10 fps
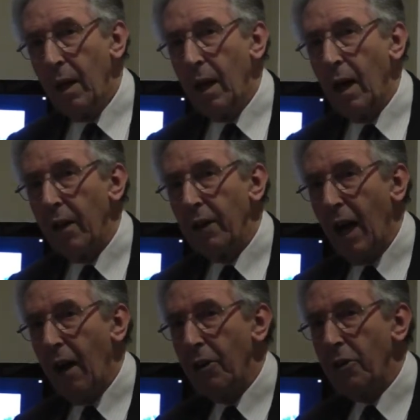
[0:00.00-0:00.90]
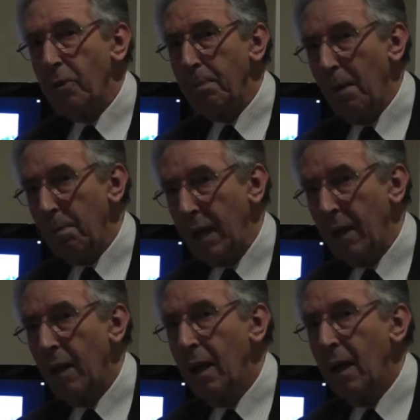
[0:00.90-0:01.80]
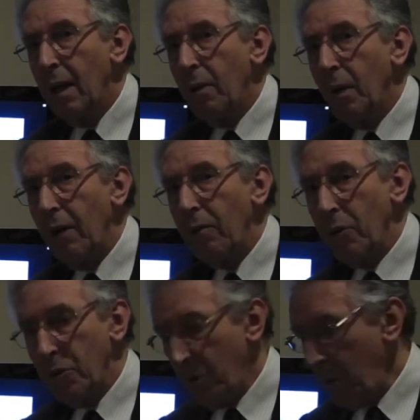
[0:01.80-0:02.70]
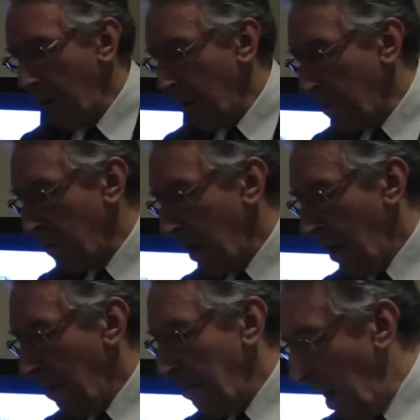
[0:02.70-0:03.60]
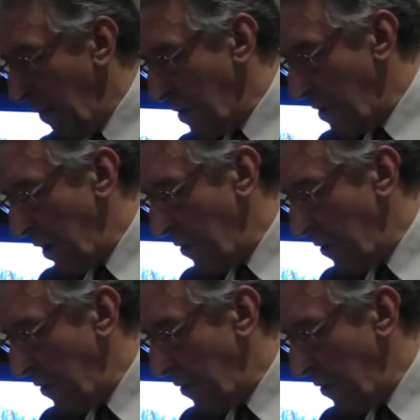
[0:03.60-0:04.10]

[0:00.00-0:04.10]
uh, the Irish Republic, where, of course, the Queen was marvellously